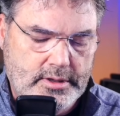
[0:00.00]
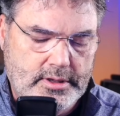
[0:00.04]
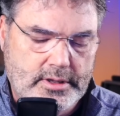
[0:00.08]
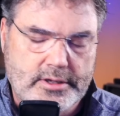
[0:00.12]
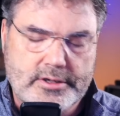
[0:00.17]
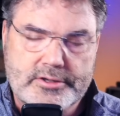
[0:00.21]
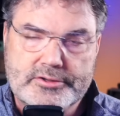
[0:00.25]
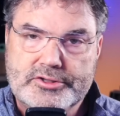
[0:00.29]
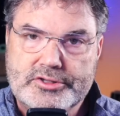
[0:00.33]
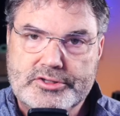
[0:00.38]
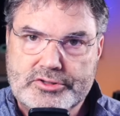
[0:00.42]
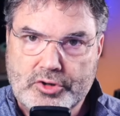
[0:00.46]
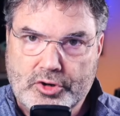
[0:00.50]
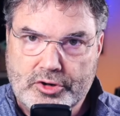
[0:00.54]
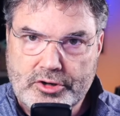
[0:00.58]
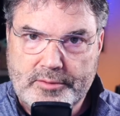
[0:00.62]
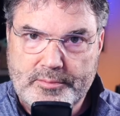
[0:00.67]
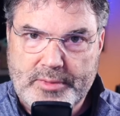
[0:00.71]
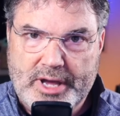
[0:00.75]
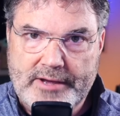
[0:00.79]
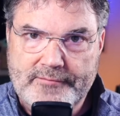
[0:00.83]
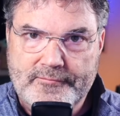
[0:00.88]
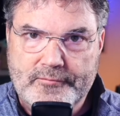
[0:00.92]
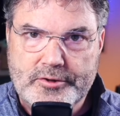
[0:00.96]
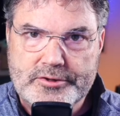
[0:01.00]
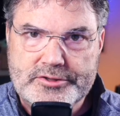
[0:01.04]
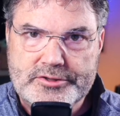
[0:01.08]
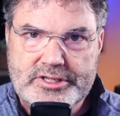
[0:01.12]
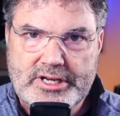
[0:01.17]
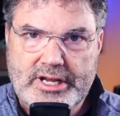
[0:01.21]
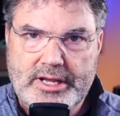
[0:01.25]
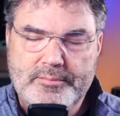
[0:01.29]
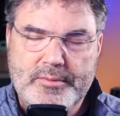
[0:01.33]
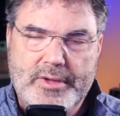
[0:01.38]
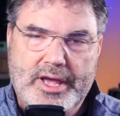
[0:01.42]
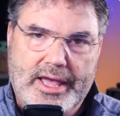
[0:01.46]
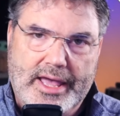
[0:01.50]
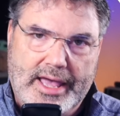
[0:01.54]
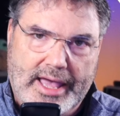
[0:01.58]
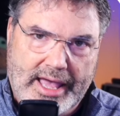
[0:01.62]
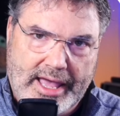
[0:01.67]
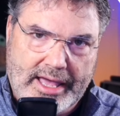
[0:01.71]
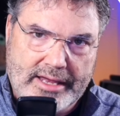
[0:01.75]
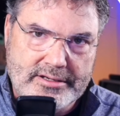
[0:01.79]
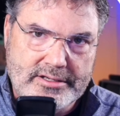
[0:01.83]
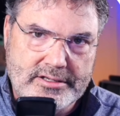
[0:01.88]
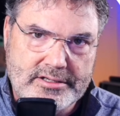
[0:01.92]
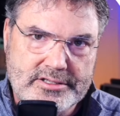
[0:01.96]
it is sorted by first name
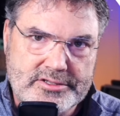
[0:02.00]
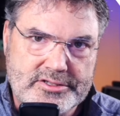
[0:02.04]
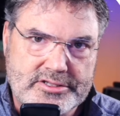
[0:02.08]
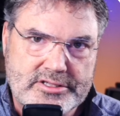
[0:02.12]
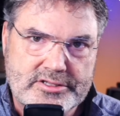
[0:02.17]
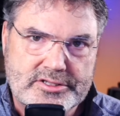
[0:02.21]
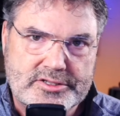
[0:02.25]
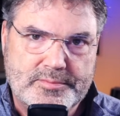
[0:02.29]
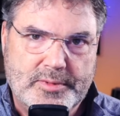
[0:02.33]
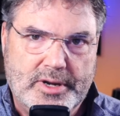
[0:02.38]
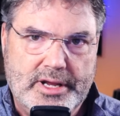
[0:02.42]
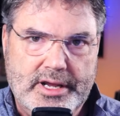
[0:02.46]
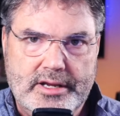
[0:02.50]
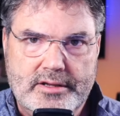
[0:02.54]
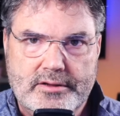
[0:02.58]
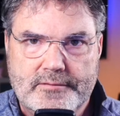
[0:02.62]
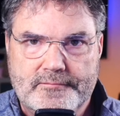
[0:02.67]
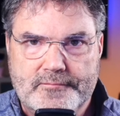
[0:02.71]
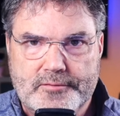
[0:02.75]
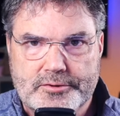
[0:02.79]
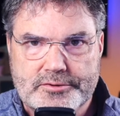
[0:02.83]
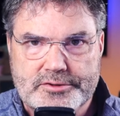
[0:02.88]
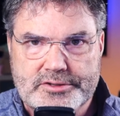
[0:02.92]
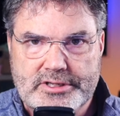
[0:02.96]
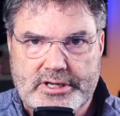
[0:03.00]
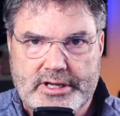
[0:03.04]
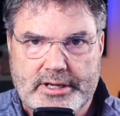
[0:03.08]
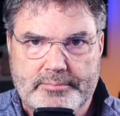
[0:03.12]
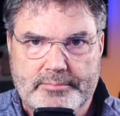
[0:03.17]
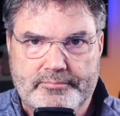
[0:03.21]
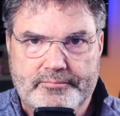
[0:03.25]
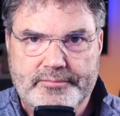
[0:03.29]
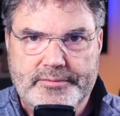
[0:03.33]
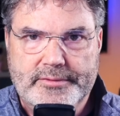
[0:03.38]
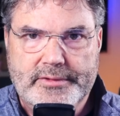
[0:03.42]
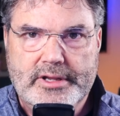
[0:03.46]
and it is displaying the first name.